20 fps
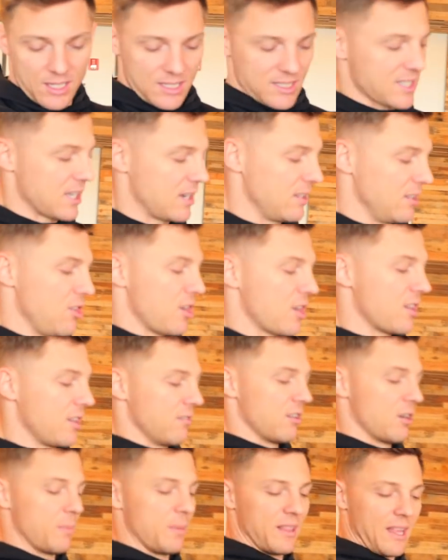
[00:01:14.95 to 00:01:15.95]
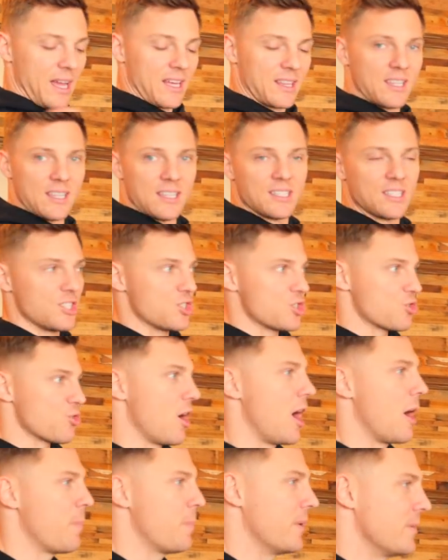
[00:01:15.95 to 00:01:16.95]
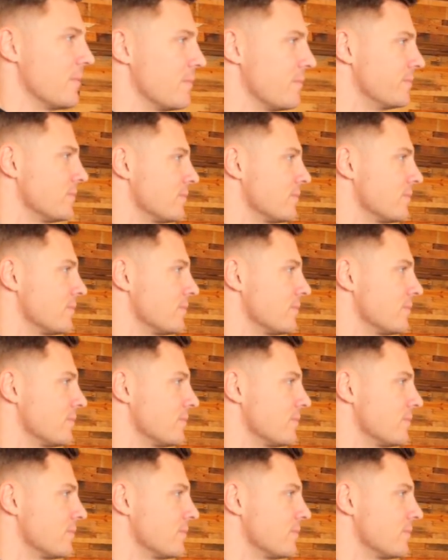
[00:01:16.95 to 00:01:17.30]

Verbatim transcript: it's gonna look a little bit like this, it's dropping.